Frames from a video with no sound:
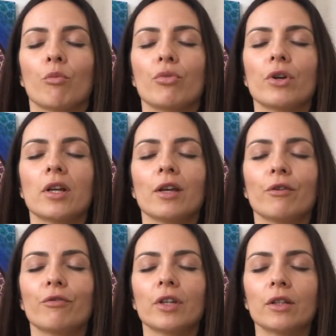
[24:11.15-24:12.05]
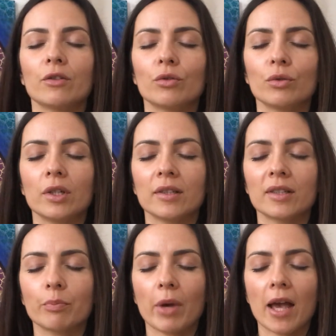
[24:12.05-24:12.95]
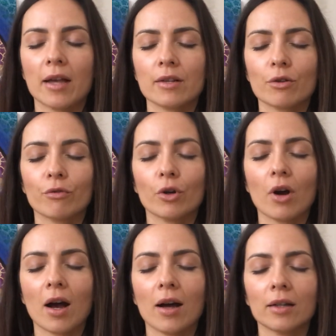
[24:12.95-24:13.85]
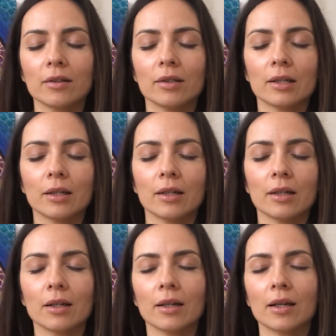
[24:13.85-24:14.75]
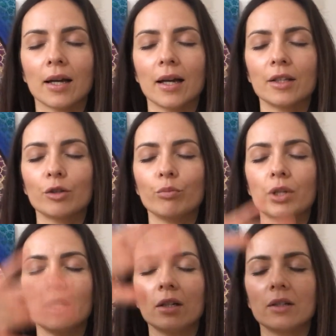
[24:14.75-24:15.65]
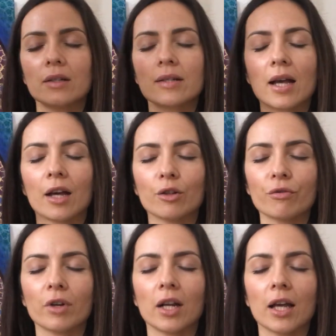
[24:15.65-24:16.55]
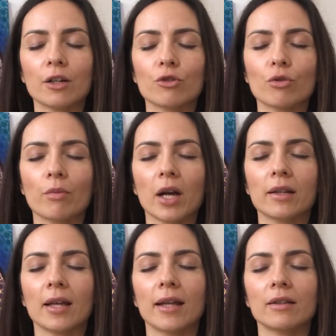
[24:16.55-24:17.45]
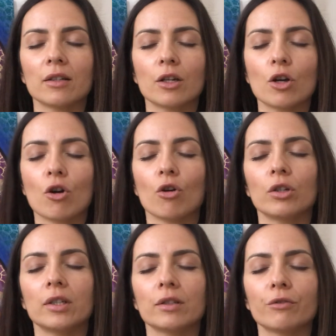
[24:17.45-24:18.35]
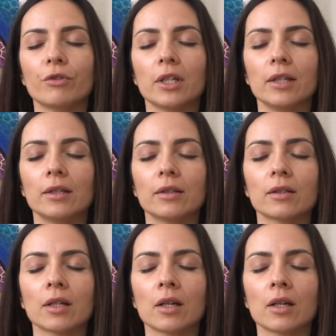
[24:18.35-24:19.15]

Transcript: Breathe into this space of your heart and build this kind of electromagnetic golden field.